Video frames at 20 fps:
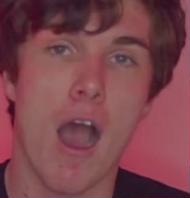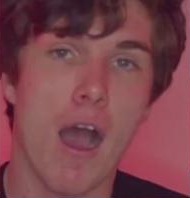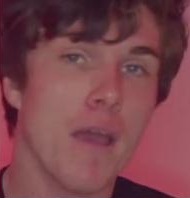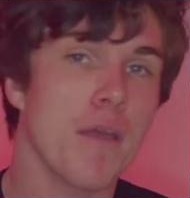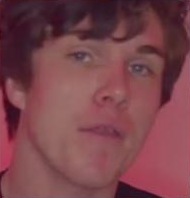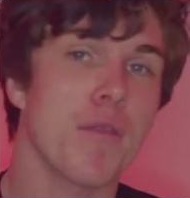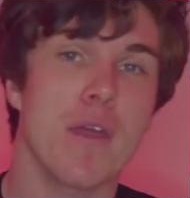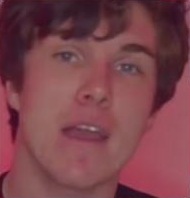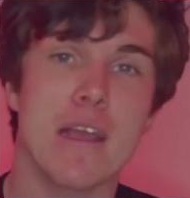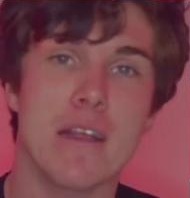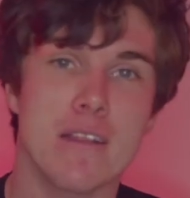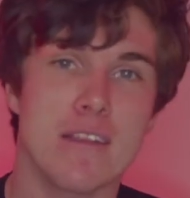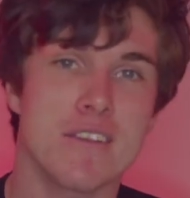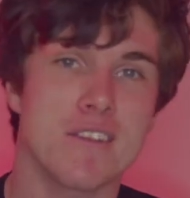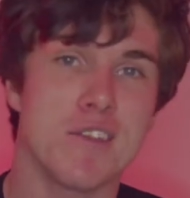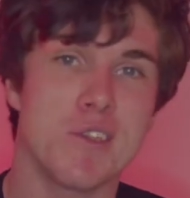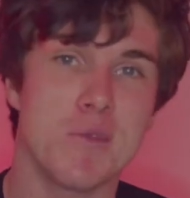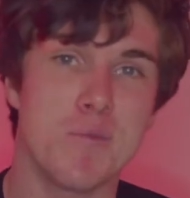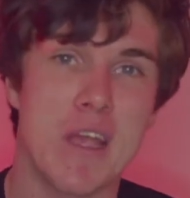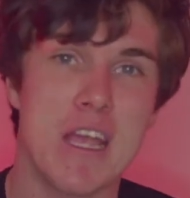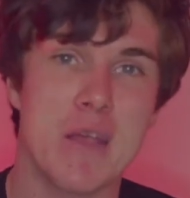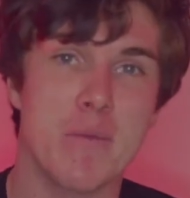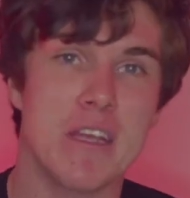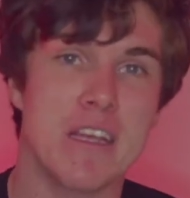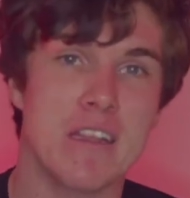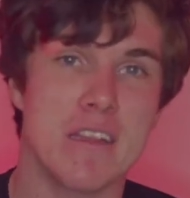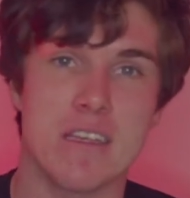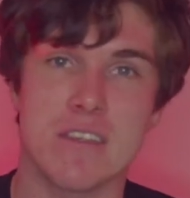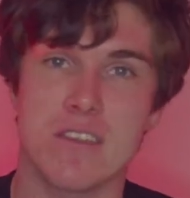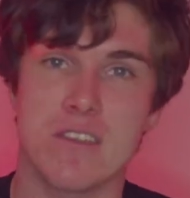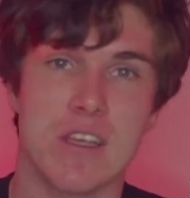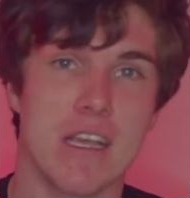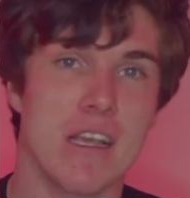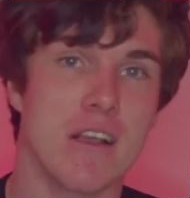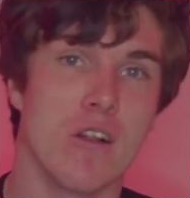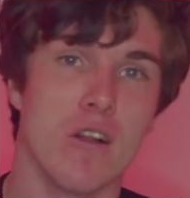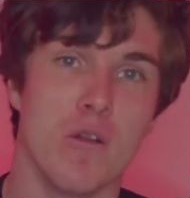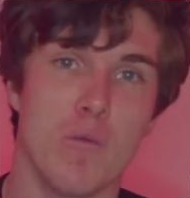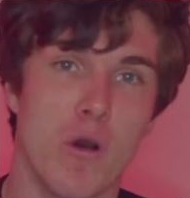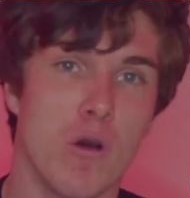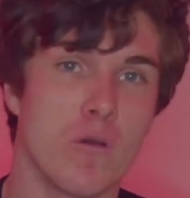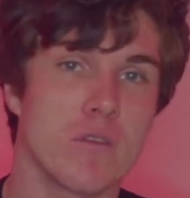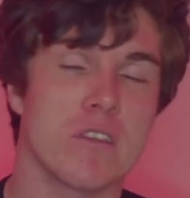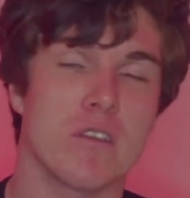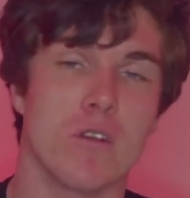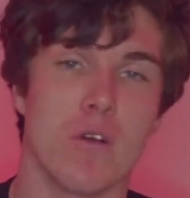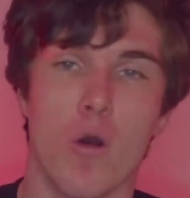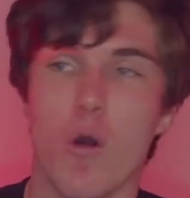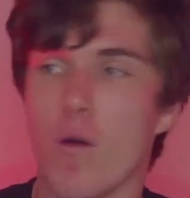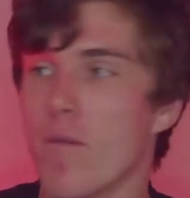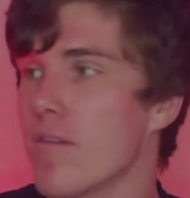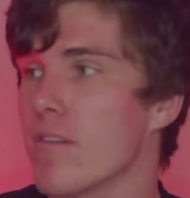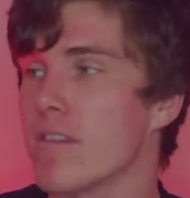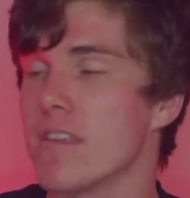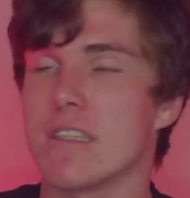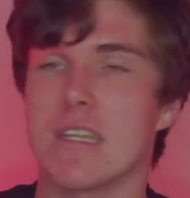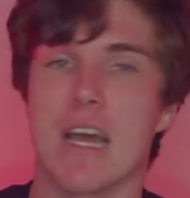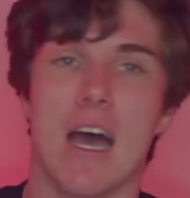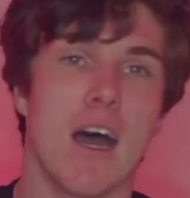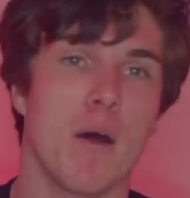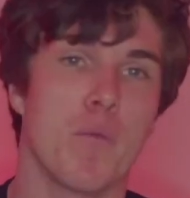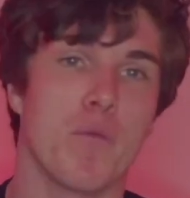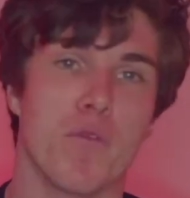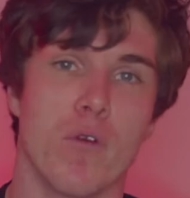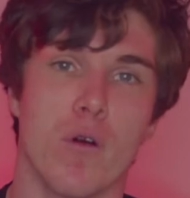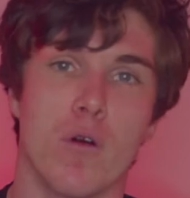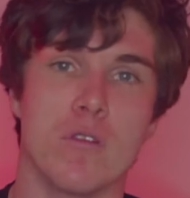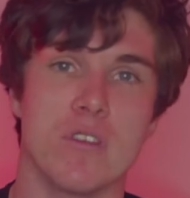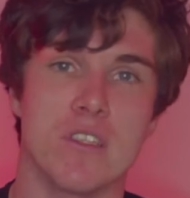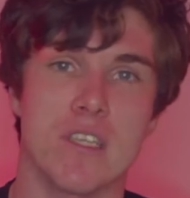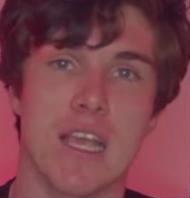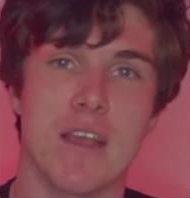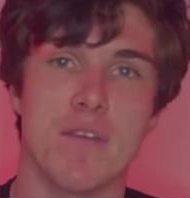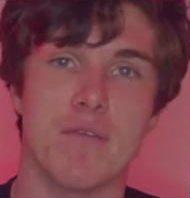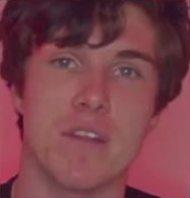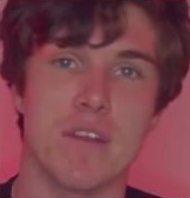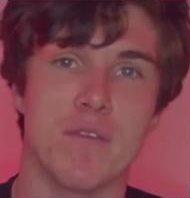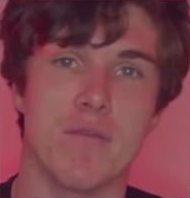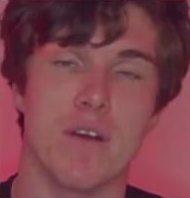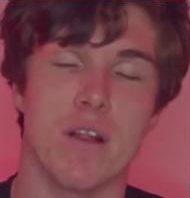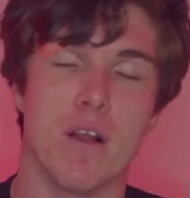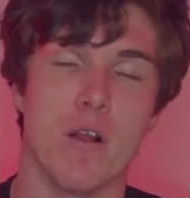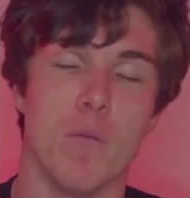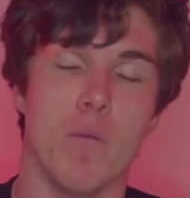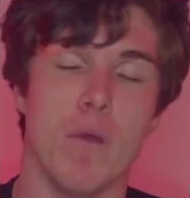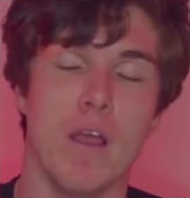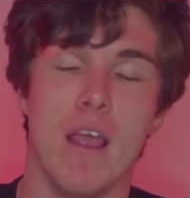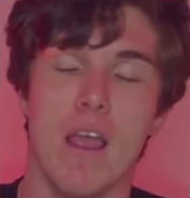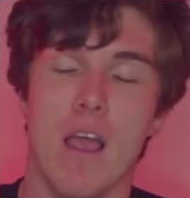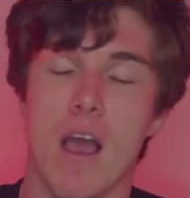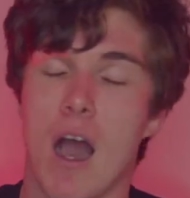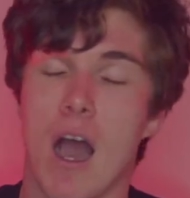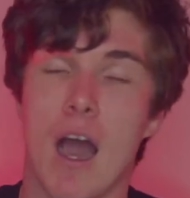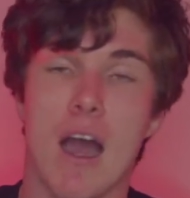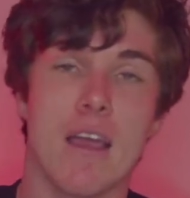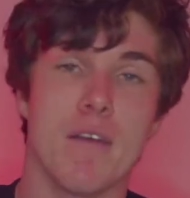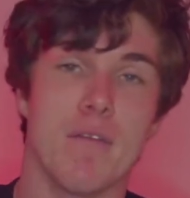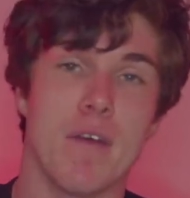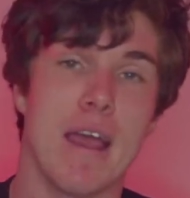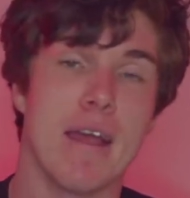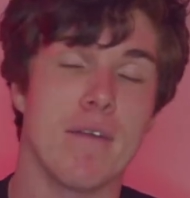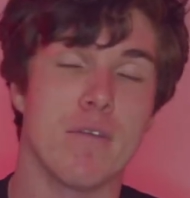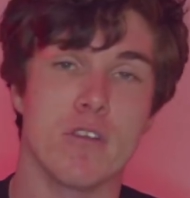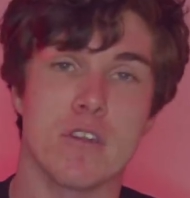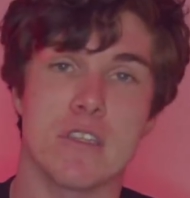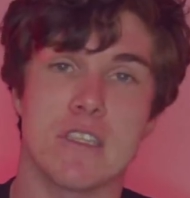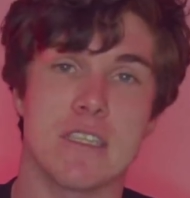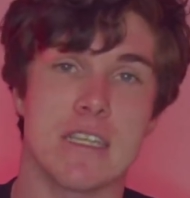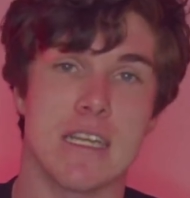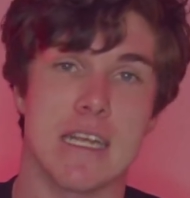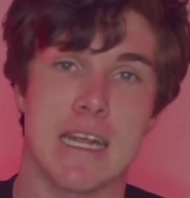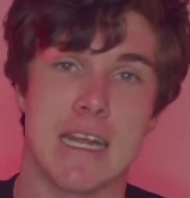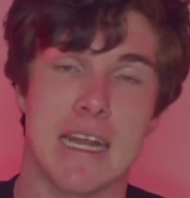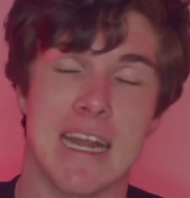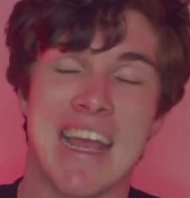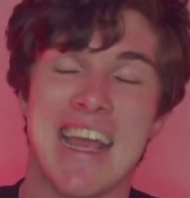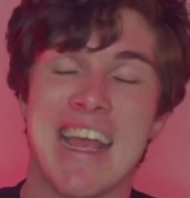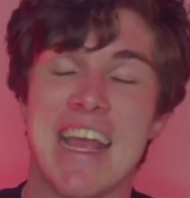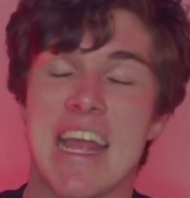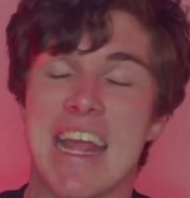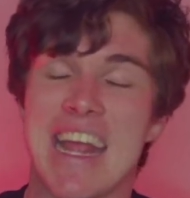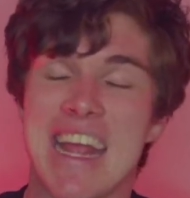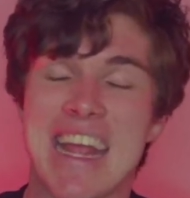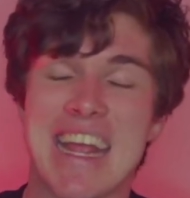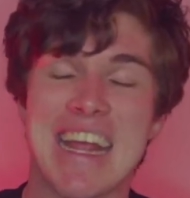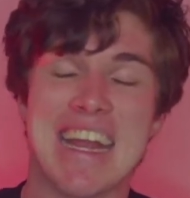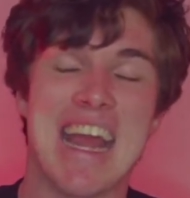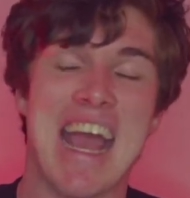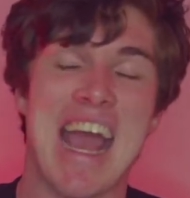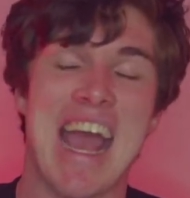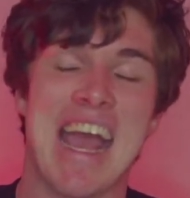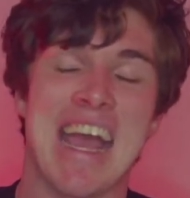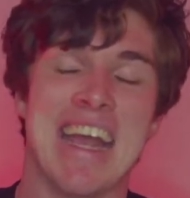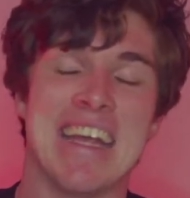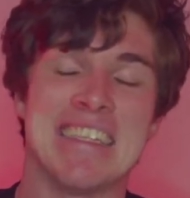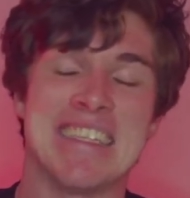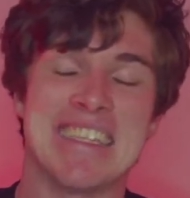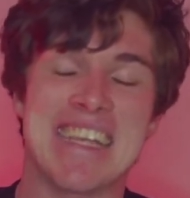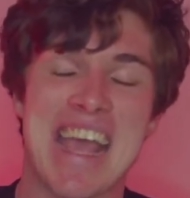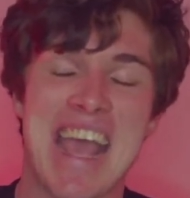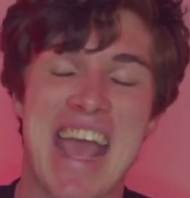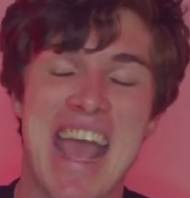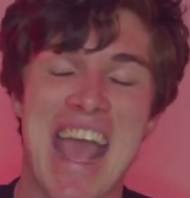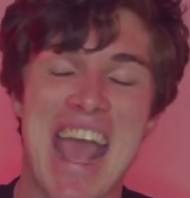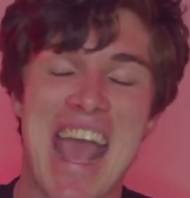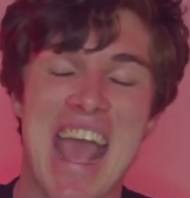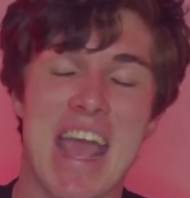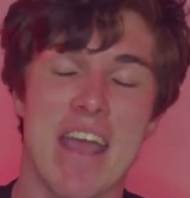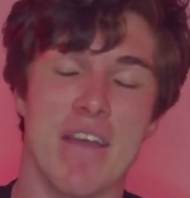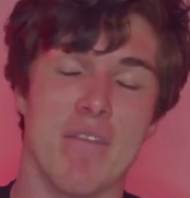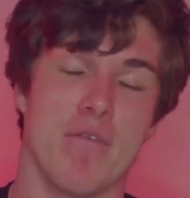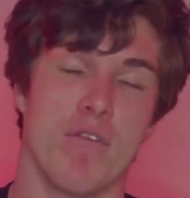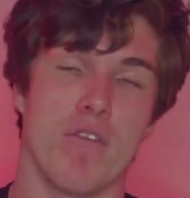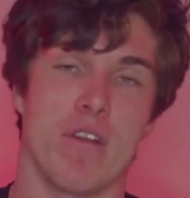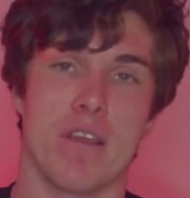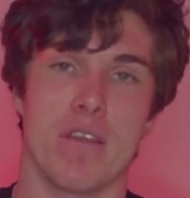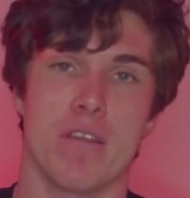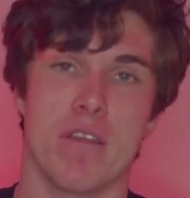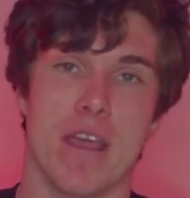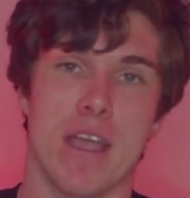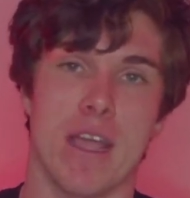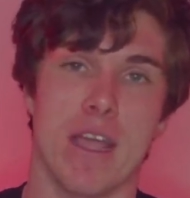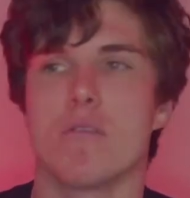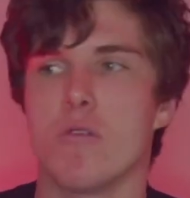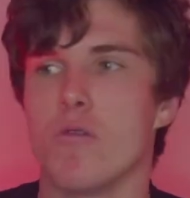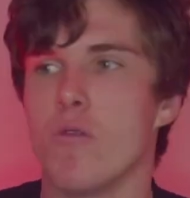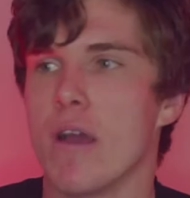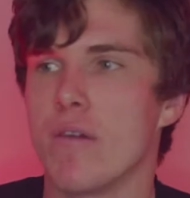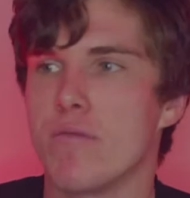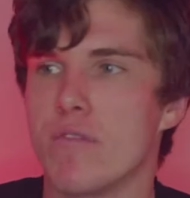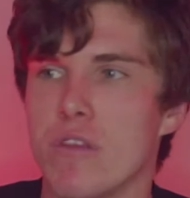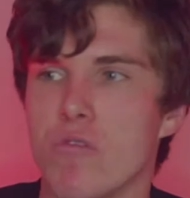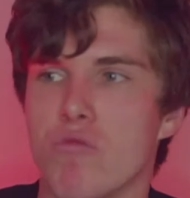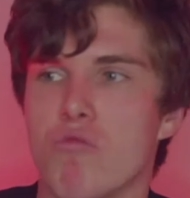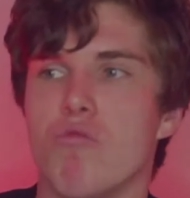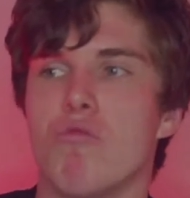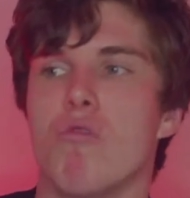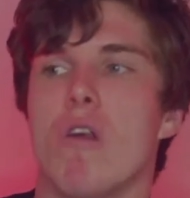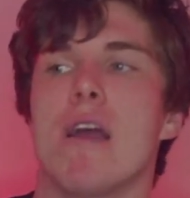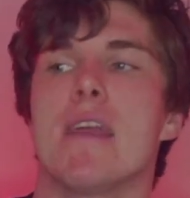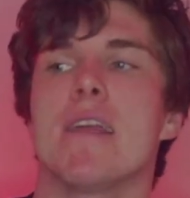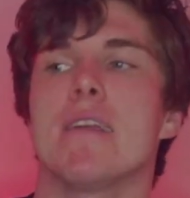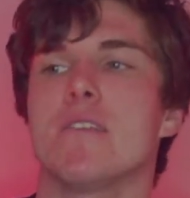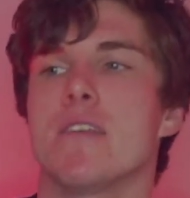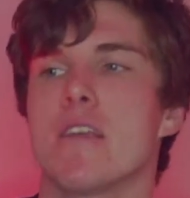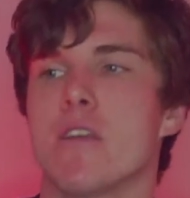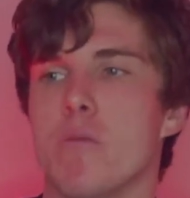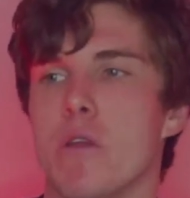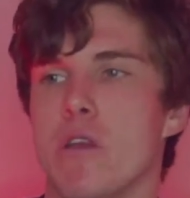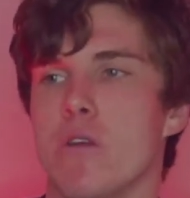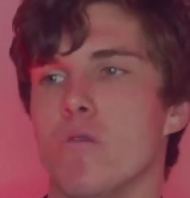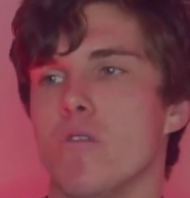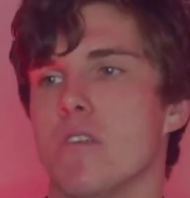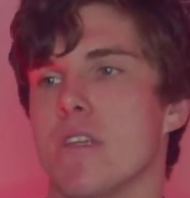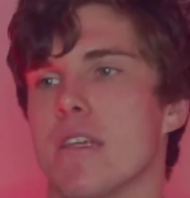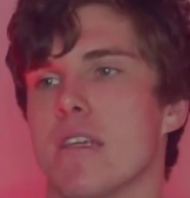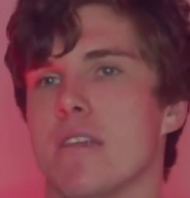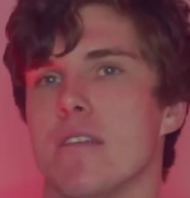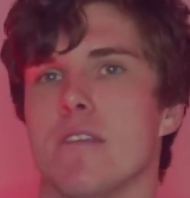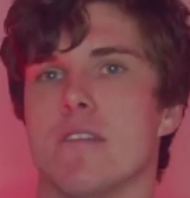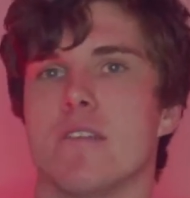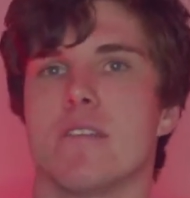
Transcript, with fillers: I think this is maybe the single most over the top road safety film I've ever seen. It has everything. You have the rising music in the